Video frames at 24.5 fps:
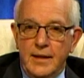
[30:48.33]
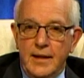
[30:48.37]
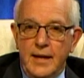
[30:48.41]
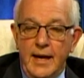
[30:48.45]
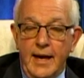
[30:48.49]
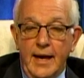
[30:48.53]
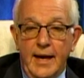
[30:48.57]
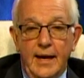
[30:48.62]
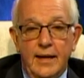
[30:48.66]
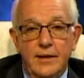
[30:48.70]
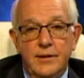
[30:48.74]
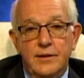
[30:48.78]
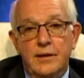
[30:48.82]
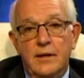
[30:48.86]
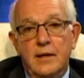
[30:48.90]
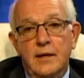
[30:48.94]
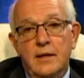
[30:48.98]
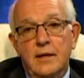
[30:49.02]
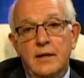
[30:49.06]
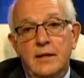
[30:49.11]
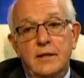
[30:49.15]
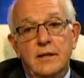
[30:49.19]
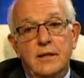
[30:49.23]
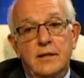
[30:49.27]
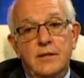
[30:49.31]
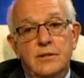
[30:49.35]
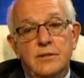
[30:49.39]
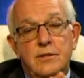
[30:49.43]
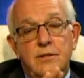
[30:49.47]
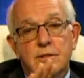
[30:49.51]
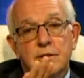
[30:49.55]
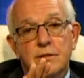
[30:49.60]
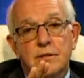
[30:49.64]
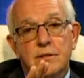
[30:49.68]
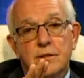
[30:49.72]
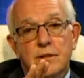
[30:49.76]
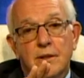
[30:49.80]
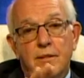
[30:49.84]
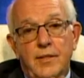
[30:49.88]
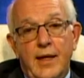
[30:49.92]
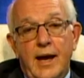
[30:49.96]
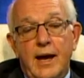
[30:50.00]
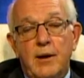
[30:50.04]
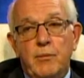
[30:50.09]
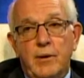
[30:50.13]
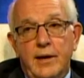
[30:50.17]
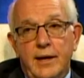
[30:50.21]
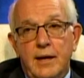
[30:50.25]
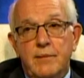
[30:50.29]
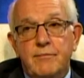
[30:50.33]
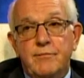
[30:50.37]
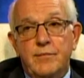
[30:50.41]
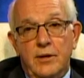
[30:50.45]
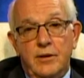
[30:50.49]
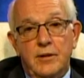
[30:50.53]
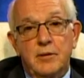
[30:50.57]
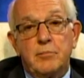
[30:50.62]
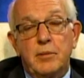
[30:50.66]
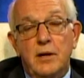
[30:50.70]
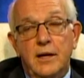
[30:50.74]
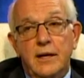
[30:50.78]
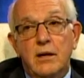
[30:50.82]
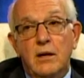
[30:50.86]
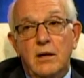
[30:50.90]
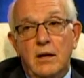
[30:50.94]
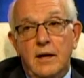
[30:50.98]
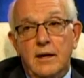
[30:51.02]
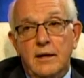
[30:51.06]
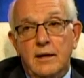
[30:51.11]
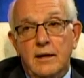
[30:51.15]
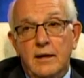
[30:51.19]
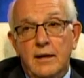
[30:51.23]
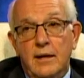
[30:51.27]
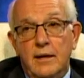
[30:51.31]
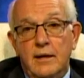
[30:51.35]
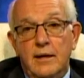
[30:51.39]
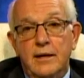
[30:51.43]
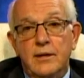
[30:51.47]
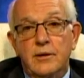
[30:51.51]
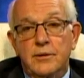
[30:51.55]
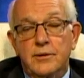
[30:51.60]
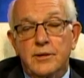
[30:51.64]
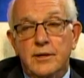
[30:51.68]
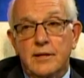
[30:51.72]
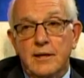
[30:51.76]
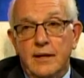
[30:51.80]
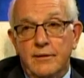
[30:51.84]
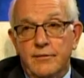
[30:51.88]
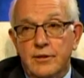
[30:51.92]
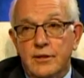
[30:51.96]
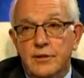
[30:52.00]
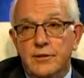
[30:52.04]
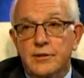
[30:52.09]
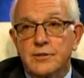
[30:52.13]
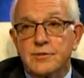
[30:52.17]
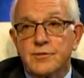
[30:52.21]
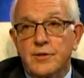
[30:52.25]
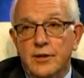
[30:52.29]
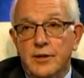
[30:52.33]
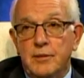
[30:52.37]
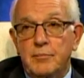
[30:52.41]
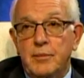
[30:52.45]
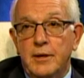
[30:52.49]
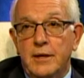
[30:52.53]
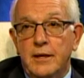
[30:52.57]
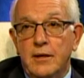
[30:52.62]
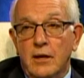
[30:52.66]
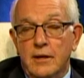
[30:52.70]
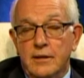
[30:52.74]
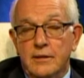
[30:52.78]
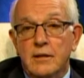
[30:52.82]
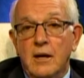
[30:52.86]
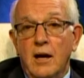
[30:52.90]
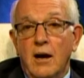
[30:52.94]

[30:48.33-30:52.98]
And that one I'm very big on. And I know the governor is very big on